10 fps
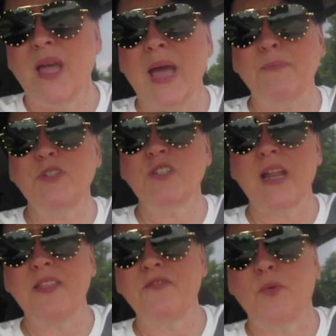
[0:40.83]
Happy
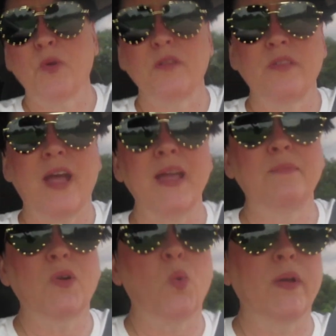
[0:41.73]
July the 4th. I
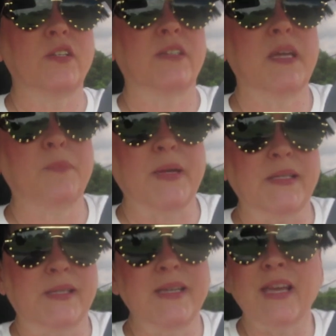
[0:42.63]
am going to get
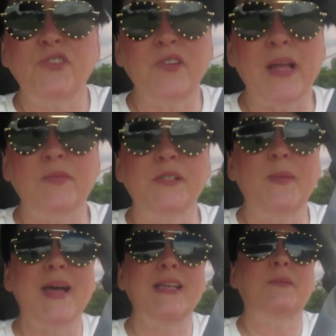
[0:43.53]
pizza. Yesterday was
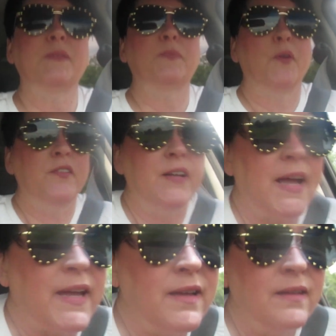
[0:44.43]
my husband's
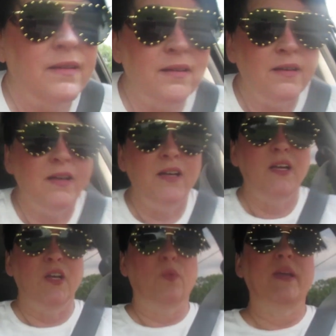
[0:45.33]
birthday.
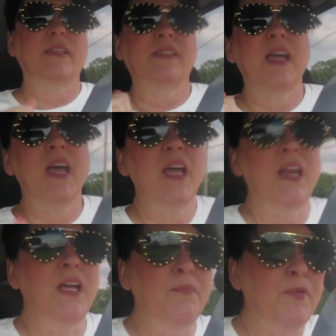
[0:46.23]
We
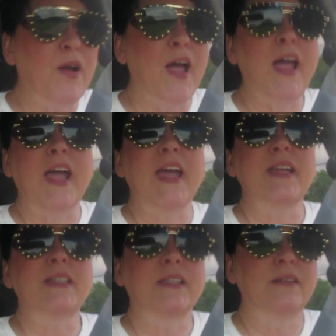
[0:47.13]

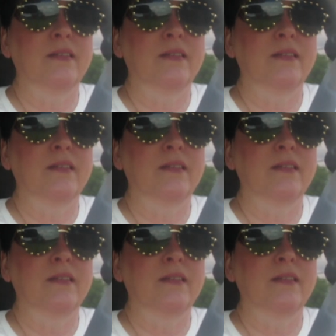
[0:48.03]
celebrate.